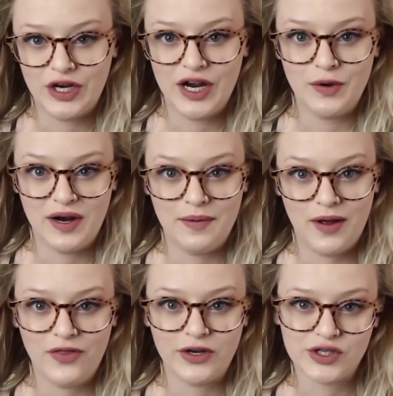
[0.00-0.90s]
there and write
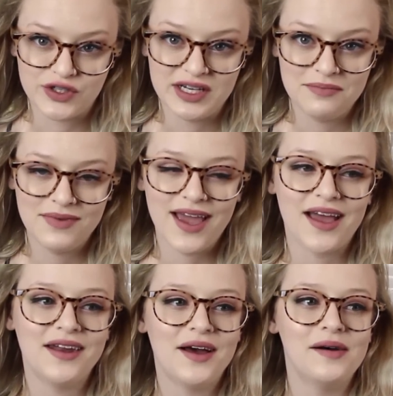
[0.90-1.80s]
about their dream.
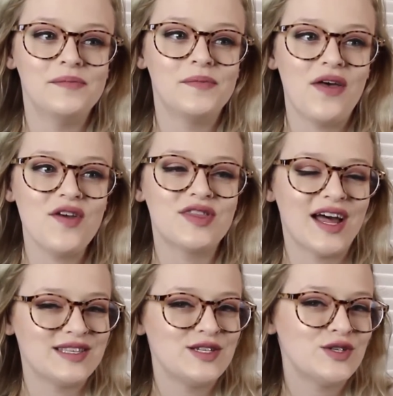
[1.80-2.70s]
And I think
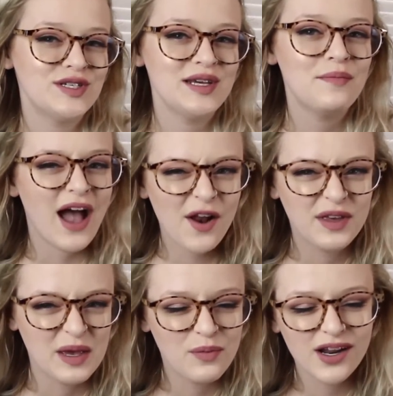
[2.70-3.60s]
that's interesting, but I
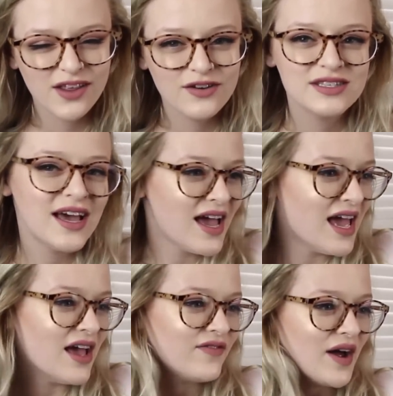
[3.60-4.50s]
don't keep one of those.
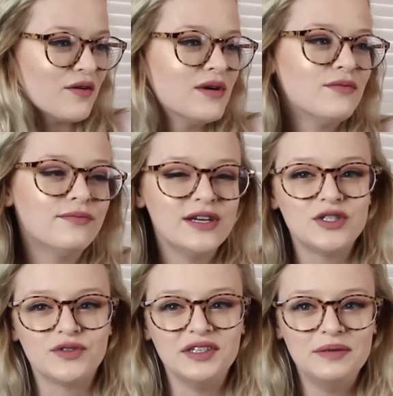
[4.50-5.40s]
If I remember my
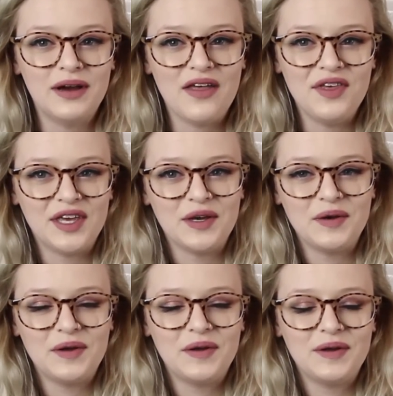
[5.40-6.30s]
dream, I think
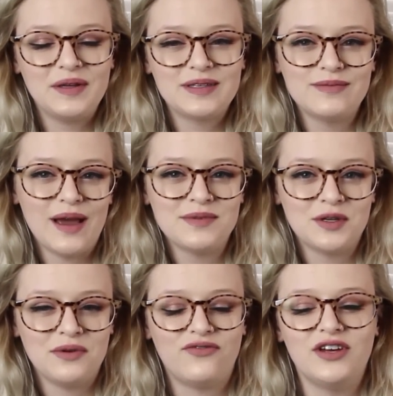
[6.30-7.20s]
sometimes
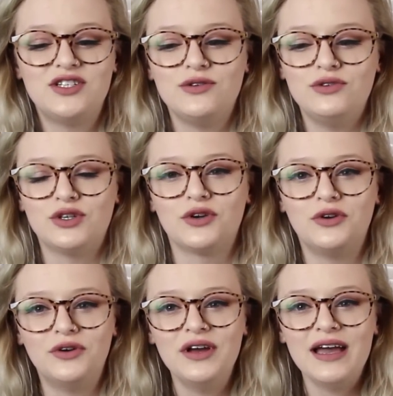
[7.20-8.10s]
it'll be fun to
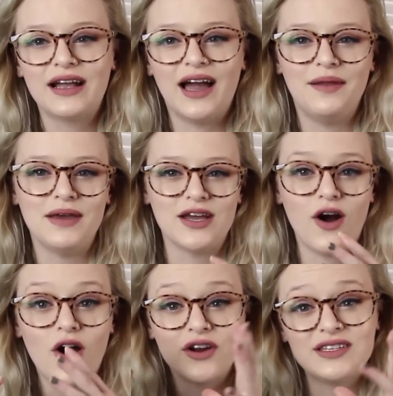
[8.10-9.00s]
journal, kind of make
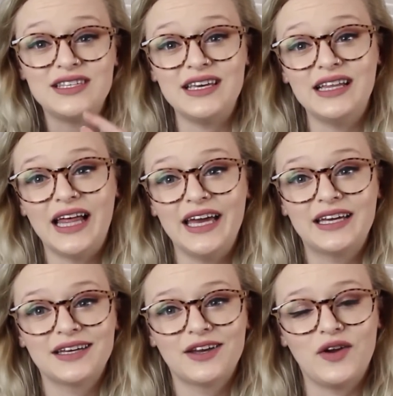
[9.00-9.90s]
it artsy,
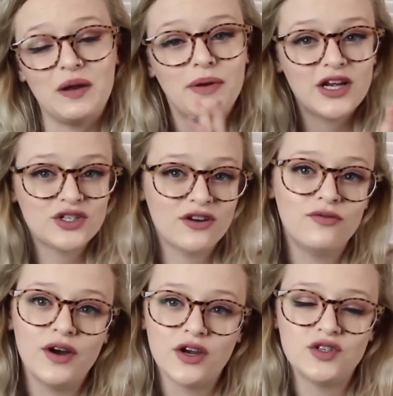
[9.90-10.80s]
like create a picture
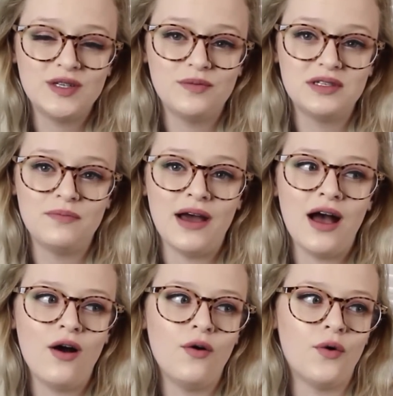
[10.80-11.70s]
of what your dream was
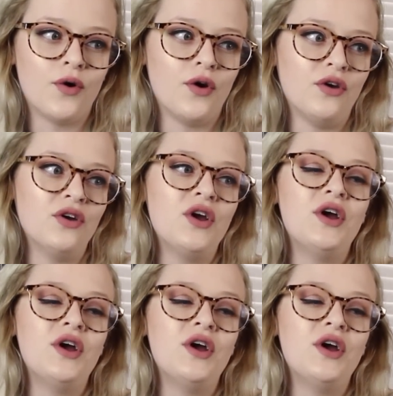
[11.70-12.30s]
about, or